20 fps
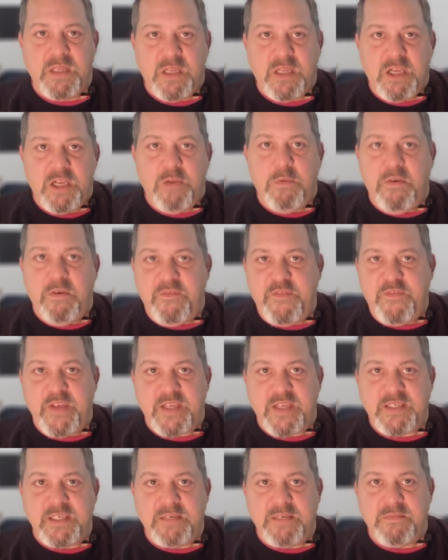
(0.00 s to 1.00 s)
We'll
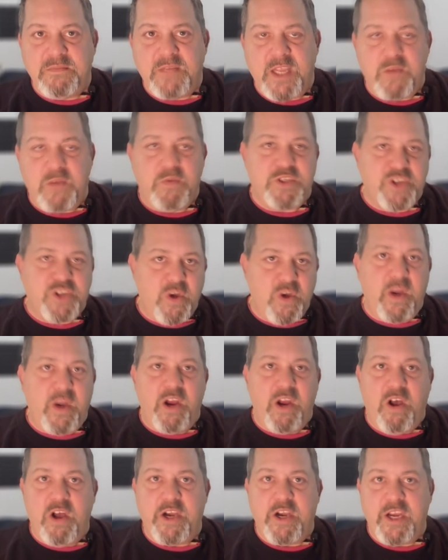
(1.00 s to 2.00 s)
fix it. Like, what's going
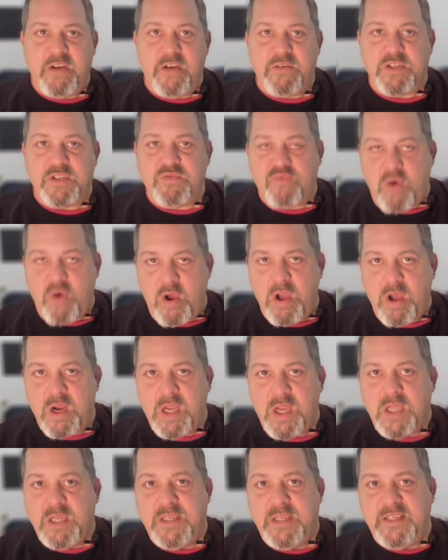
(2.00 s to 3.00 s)
on here is wrong,
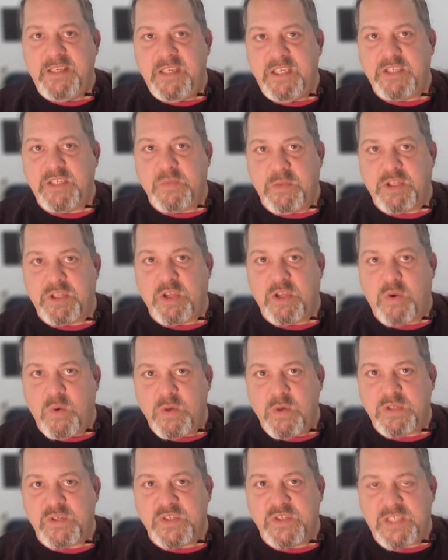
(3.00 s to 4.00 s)
is what the
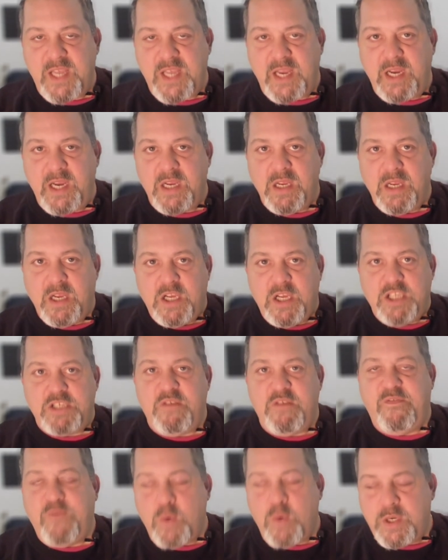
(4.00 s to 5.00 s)
courts are saying. So
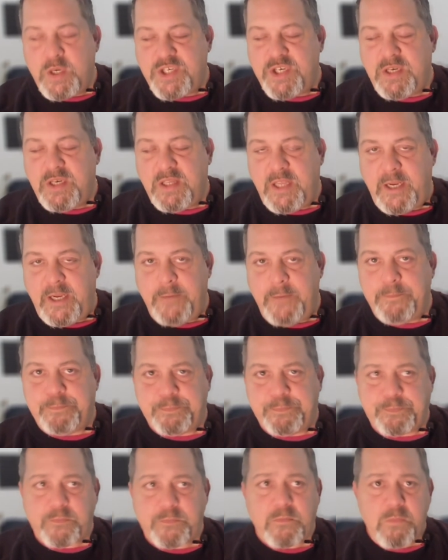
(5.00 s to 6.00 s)
fortunately,
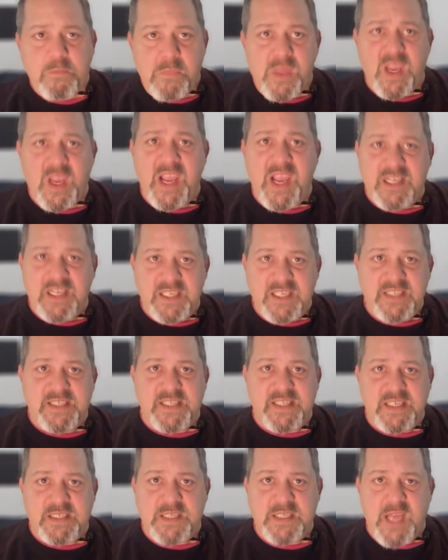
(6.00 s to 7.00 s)
at least
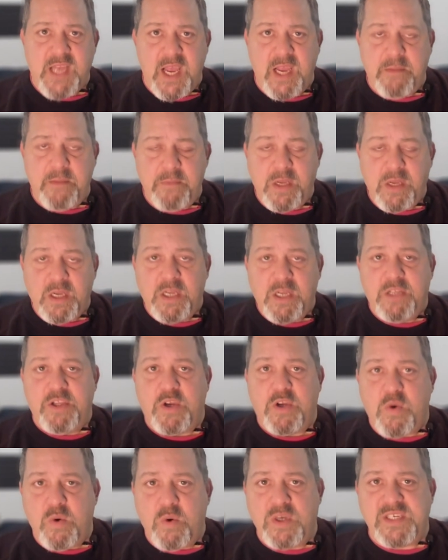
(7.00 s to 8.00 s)
this time, the
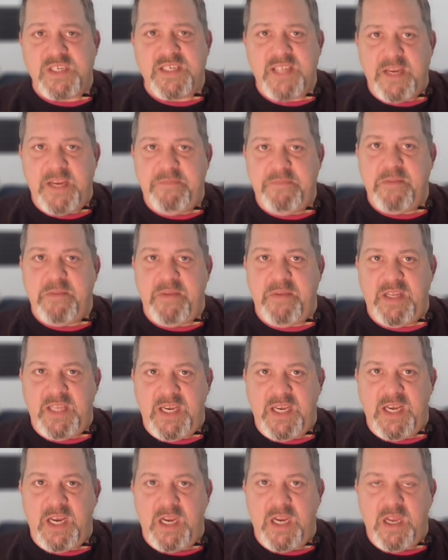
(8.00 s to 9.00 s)
courts seem to be
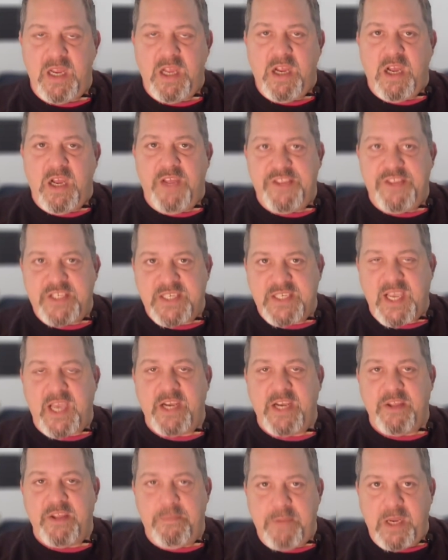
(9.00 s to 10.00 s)
leading on the side
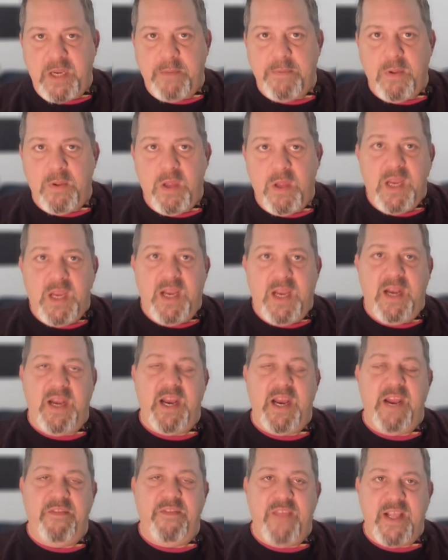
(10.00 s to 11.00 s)
of the people.
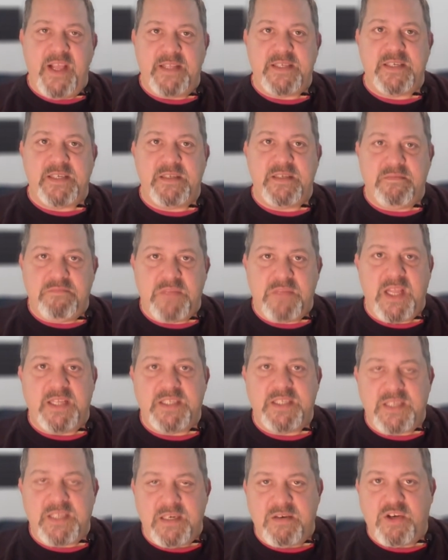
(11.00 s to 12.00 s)
And that's a
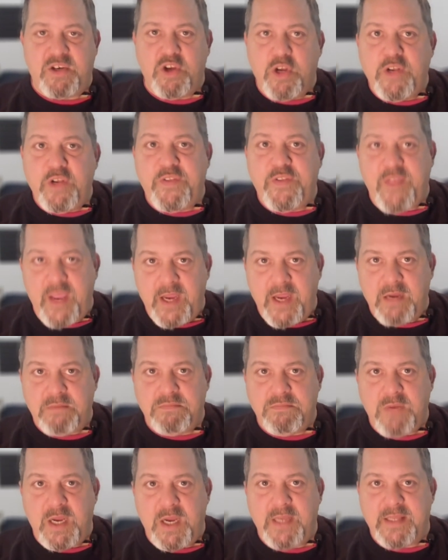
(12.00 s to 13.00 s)
good thing,
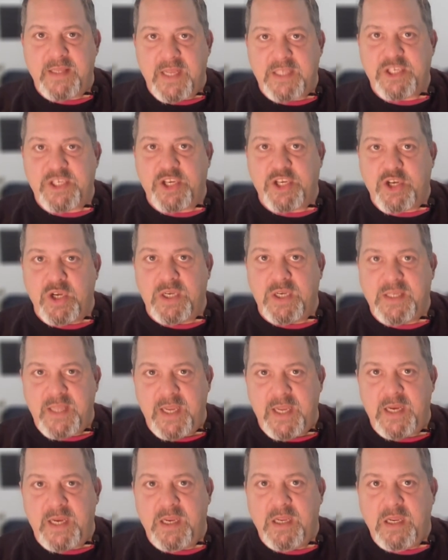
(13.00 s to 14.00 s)
right? That's a good thing.